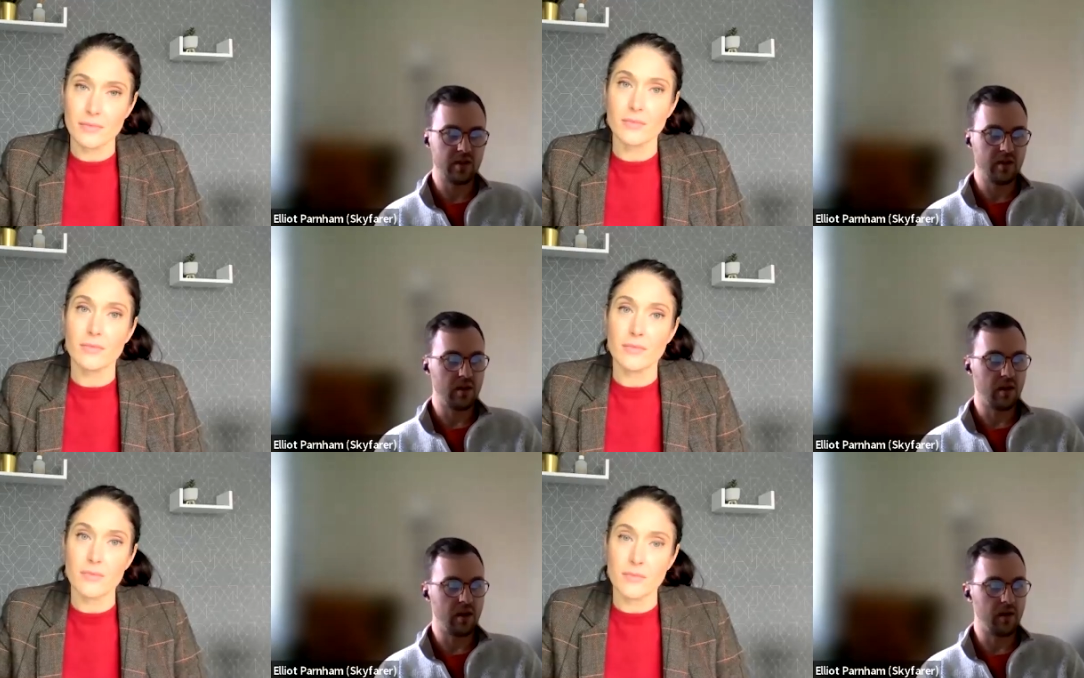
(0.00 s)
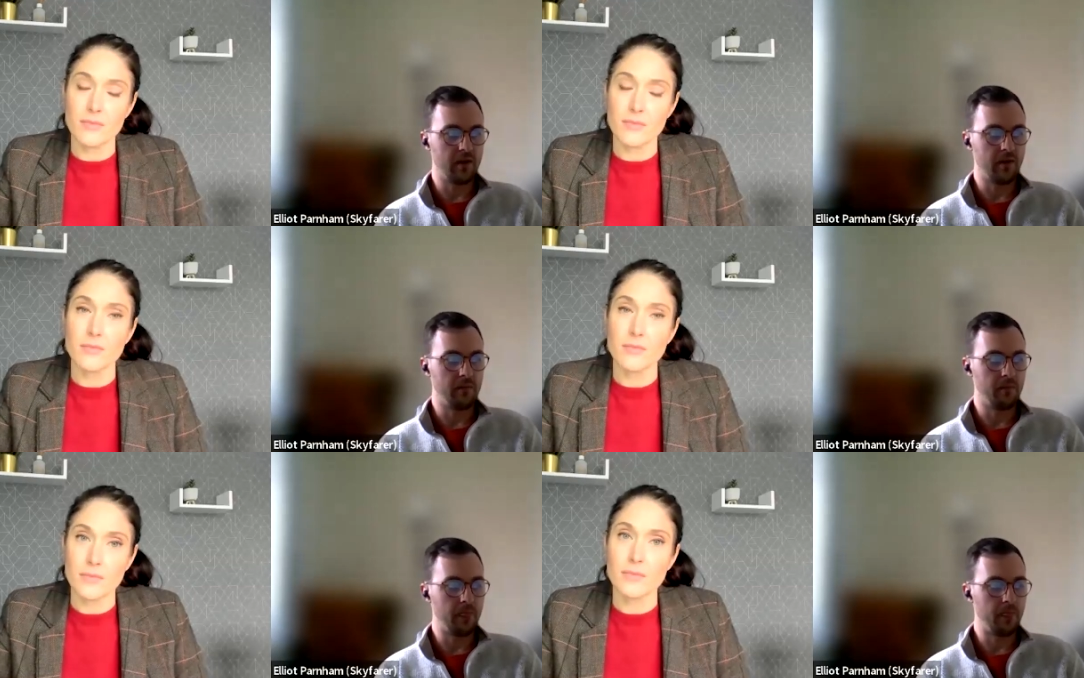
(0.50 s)
Speaker 1: mm.
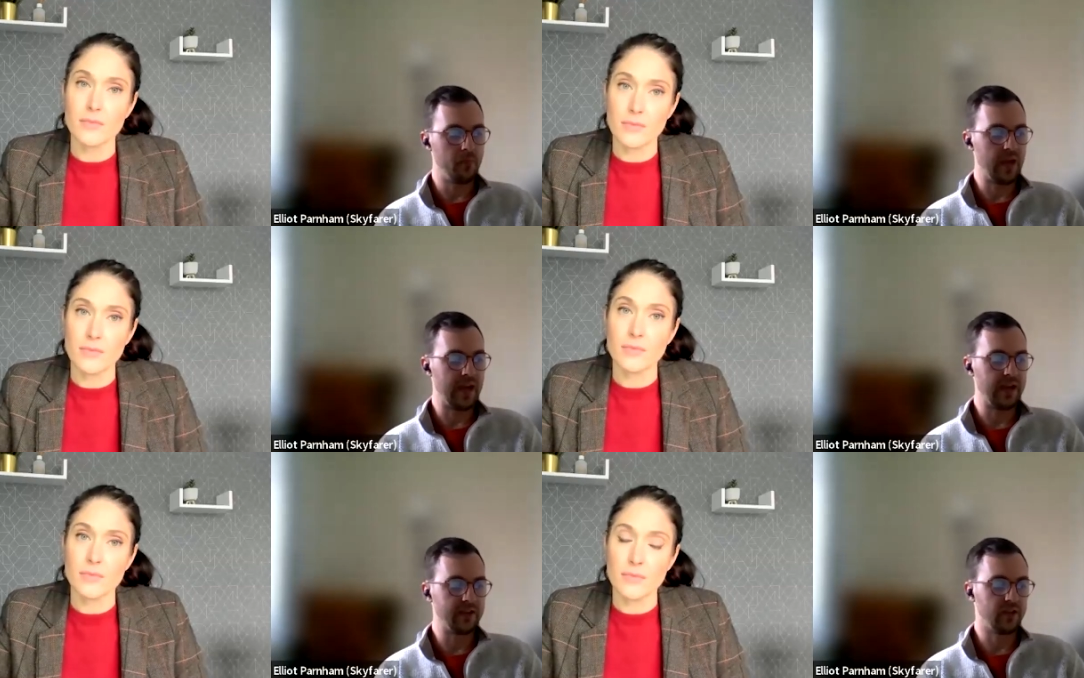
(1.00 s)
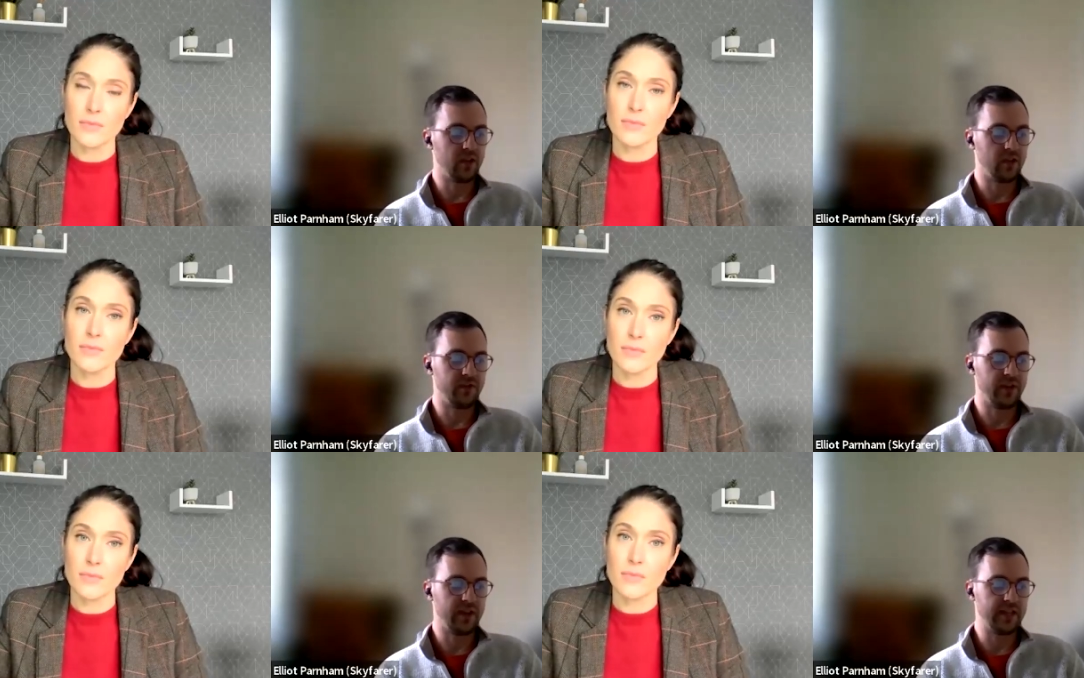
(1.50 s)
um, and a lot
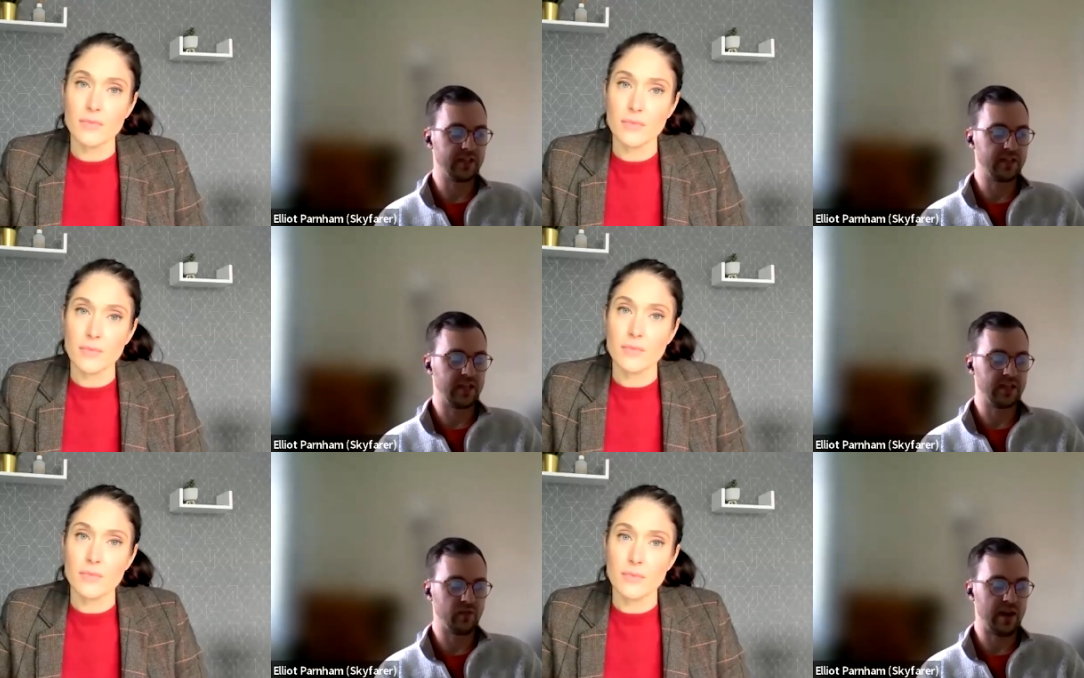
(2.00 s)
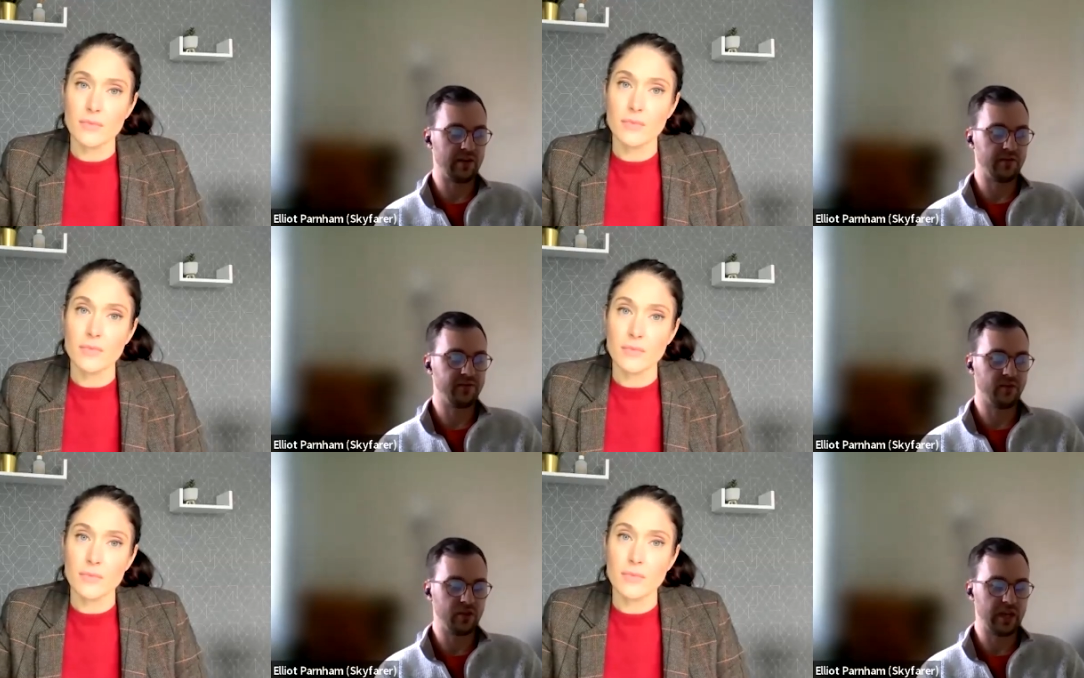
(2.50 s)
of it is, is
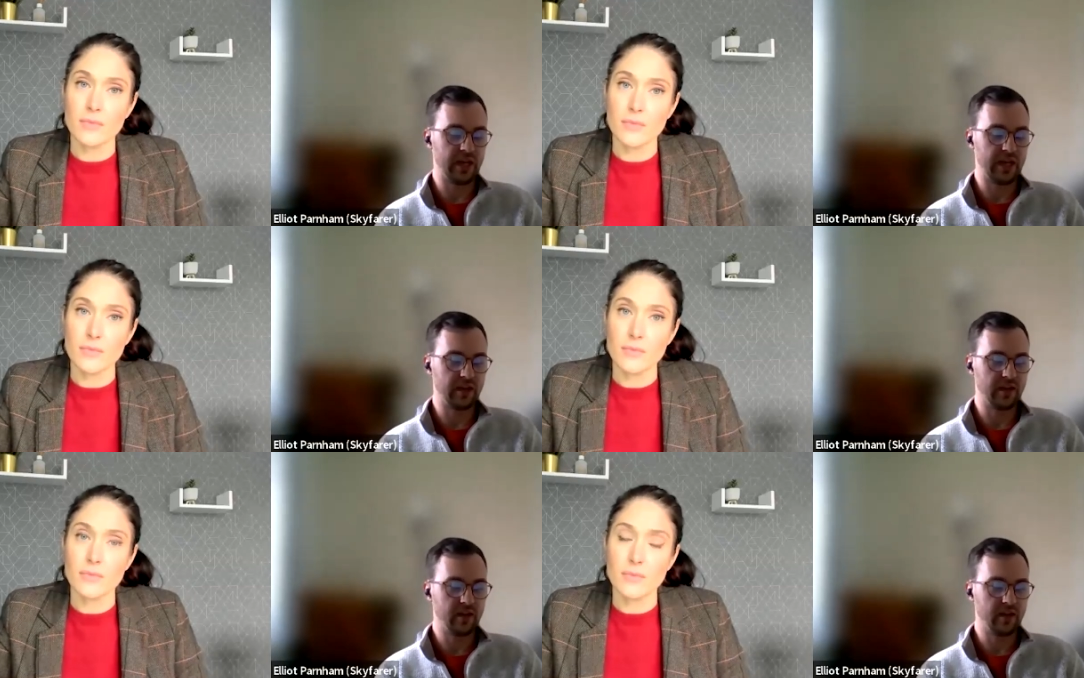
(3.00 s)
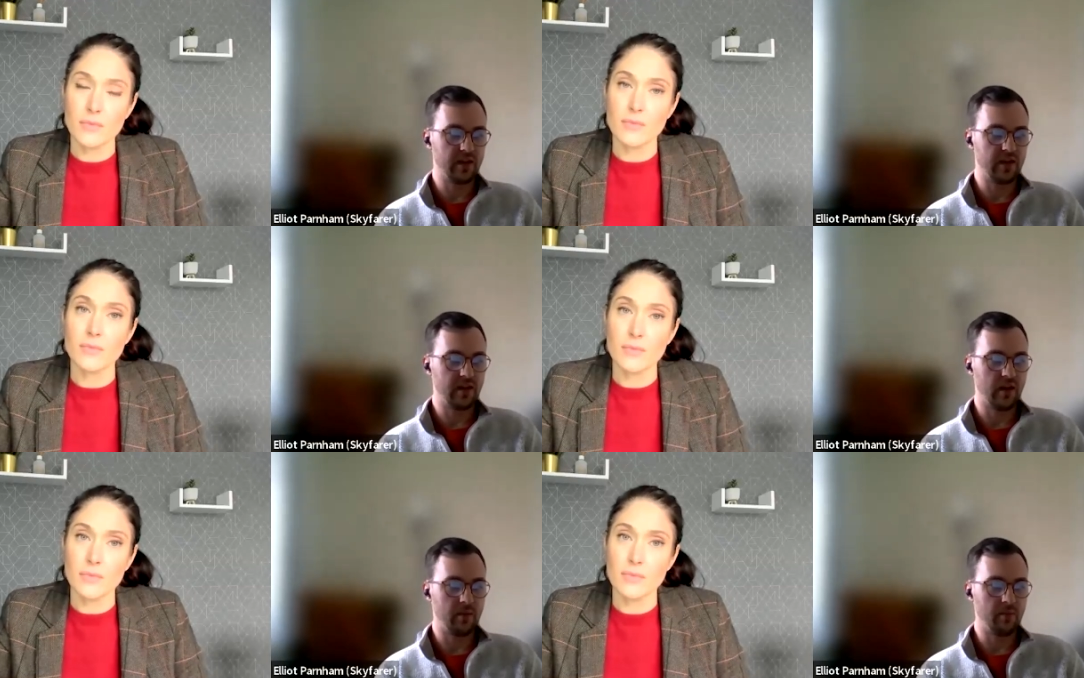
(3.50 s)
around funding,
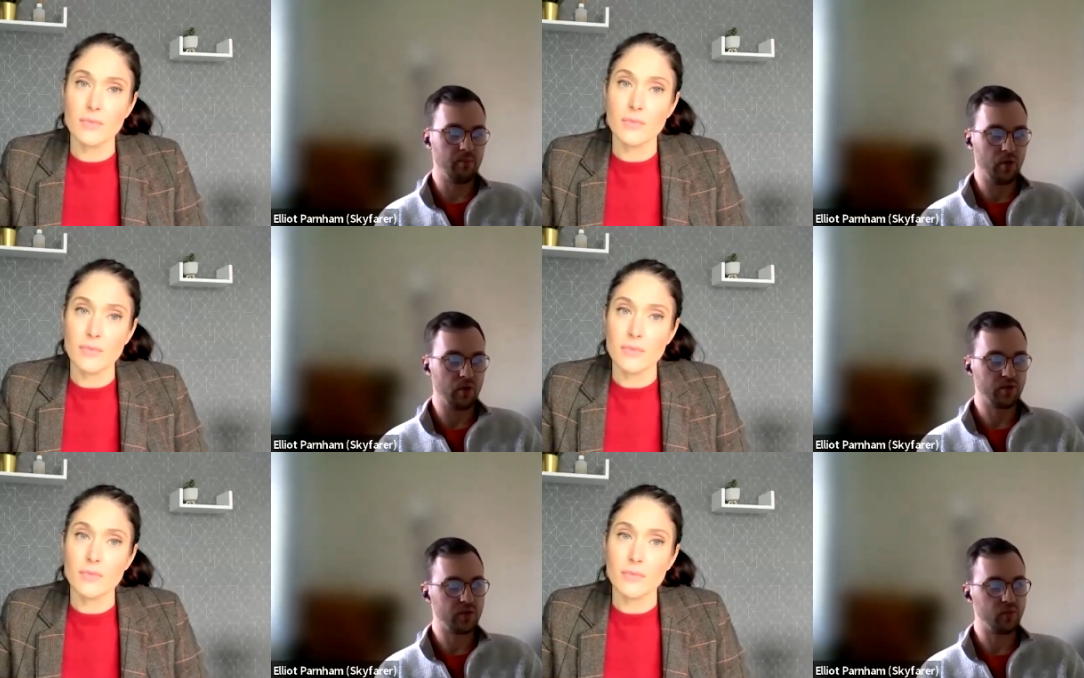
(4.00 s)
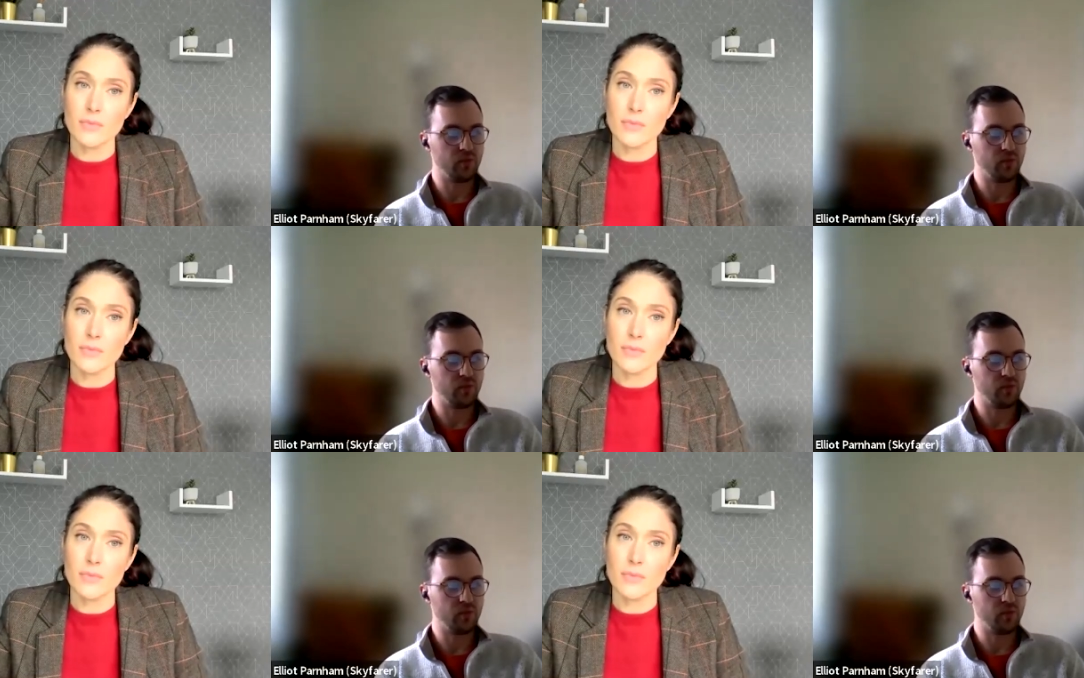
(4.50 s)
um, but